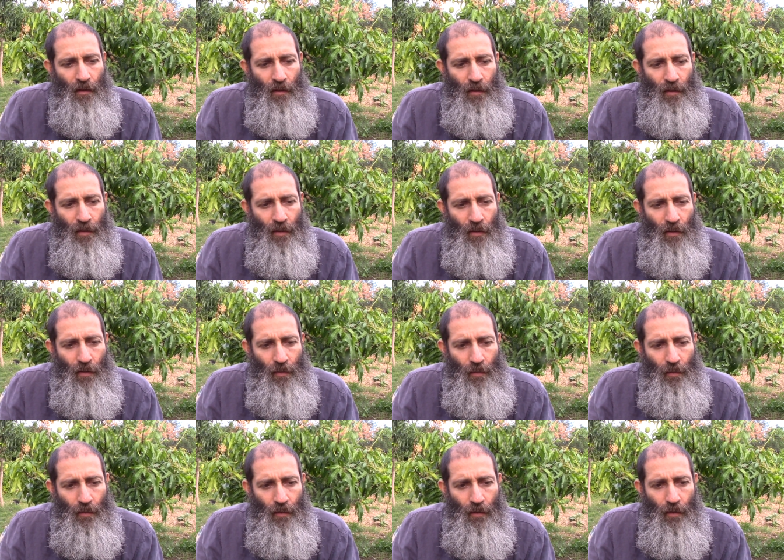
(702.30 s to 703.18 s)
You
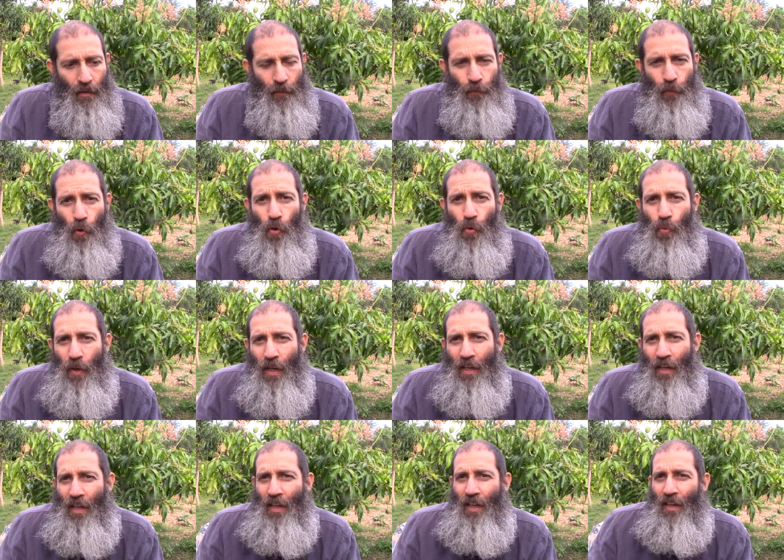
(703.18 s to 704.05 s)
know, the food we
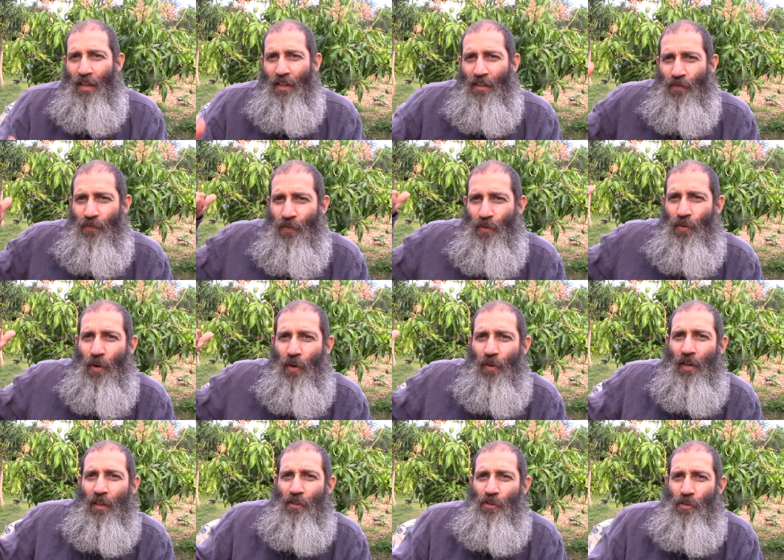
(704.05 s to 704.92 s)
need is
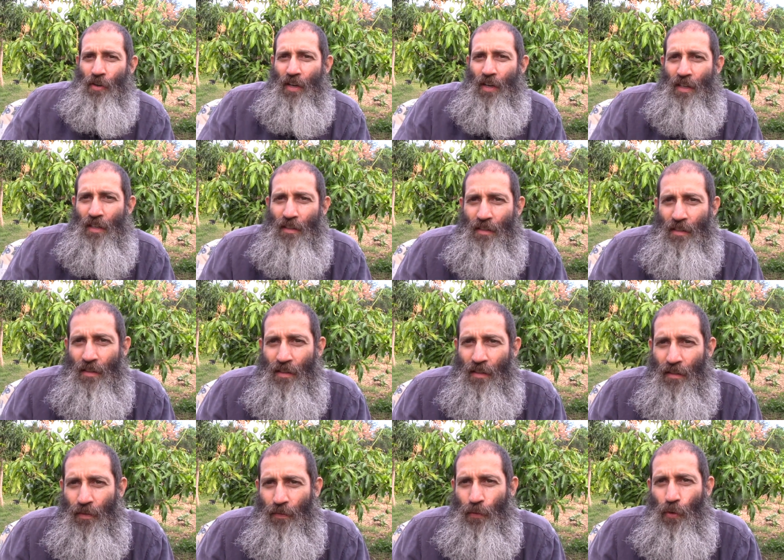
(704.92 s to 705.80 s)
grown on trees,
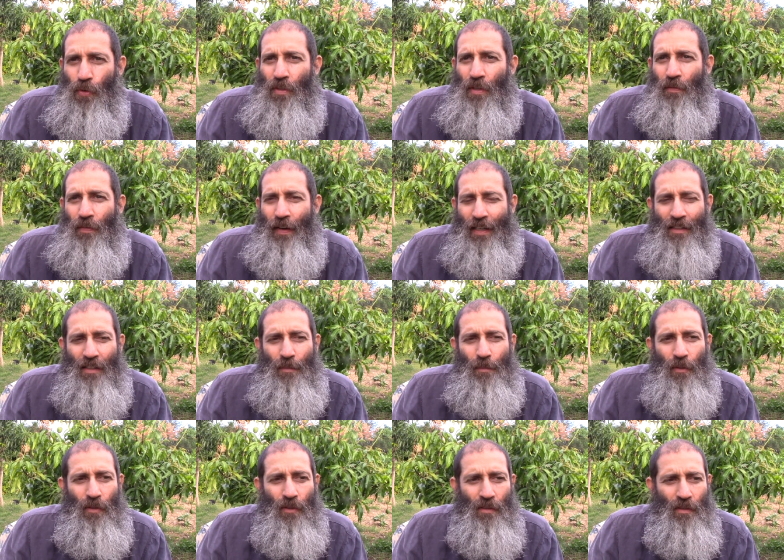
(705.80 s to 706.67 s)
fruits and
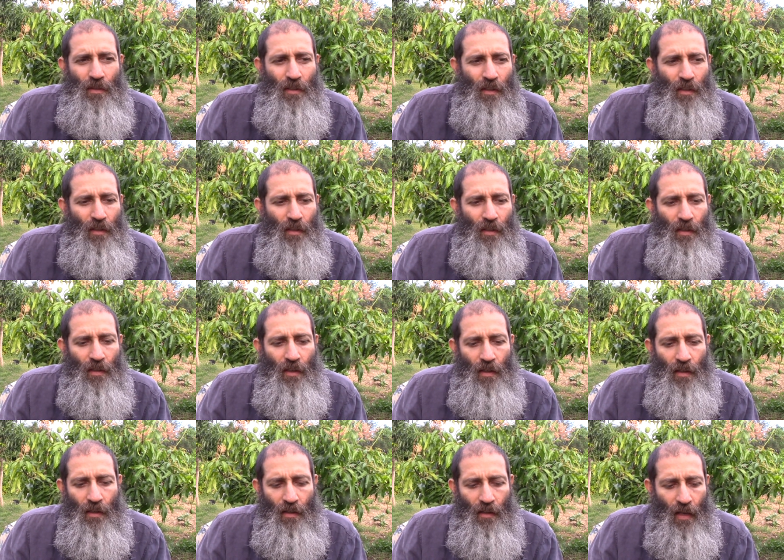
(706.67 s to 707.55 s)
vegetables,
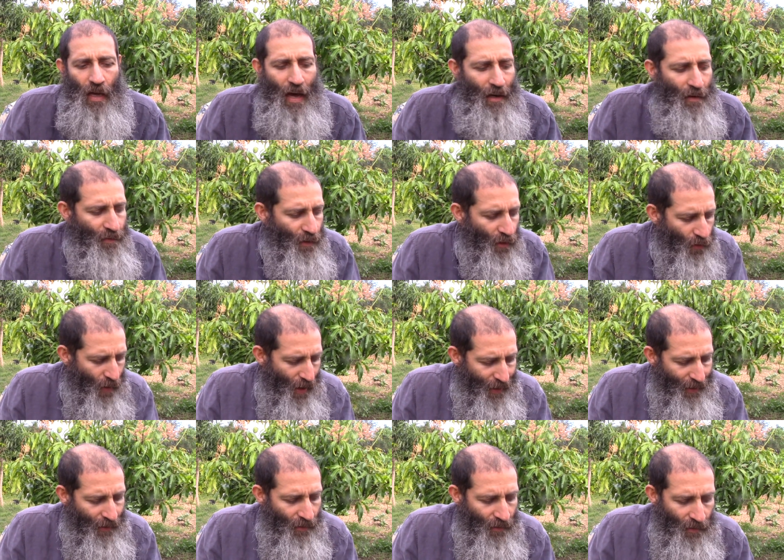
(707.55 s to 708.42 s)
uh, out of the
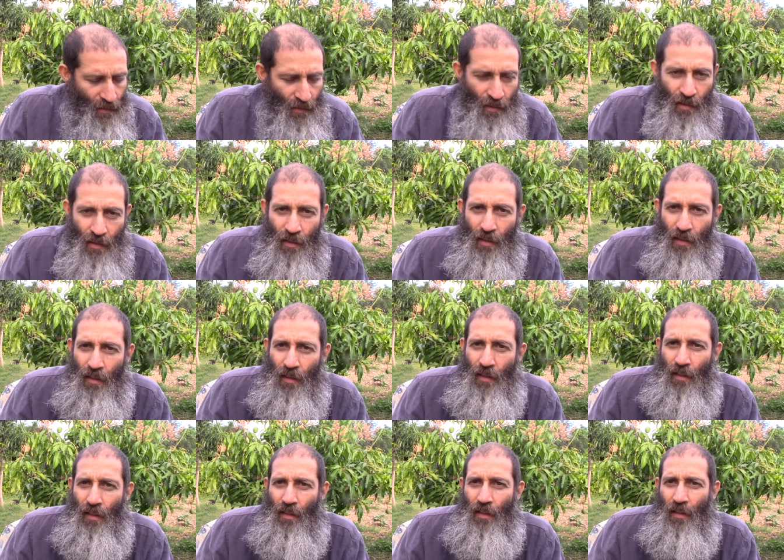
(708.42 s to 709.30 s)
ground,
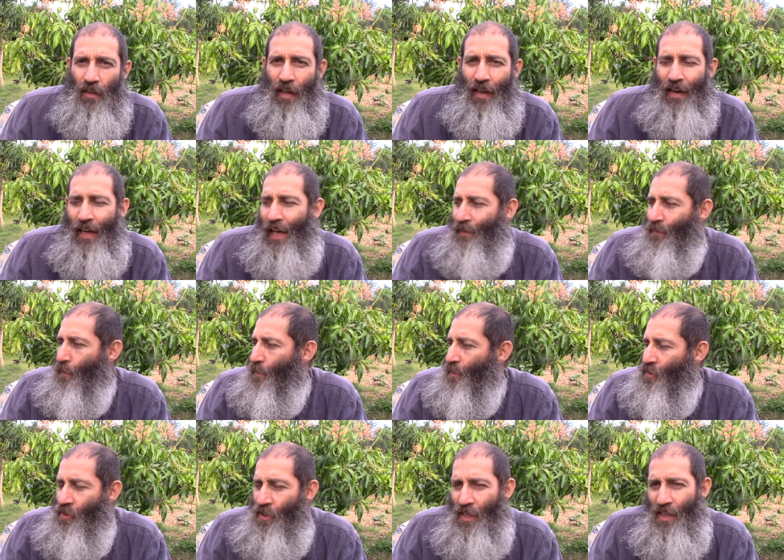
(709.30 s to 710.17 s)
not out of a
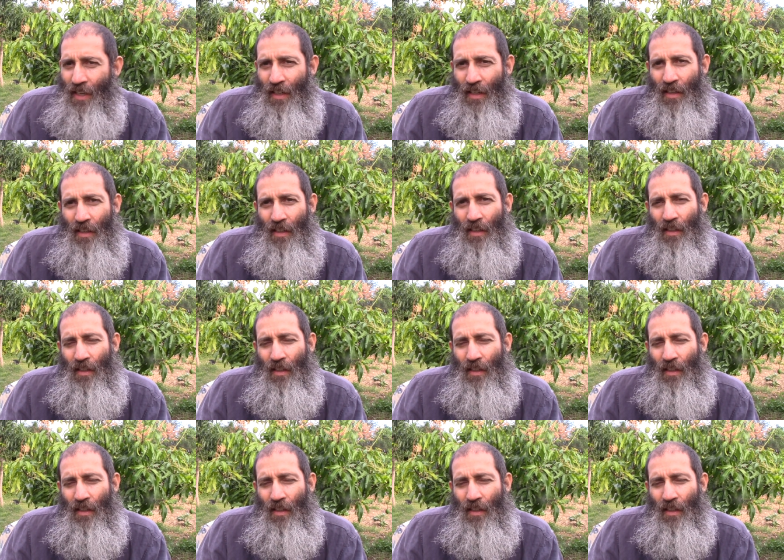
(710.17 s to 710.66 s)
machine.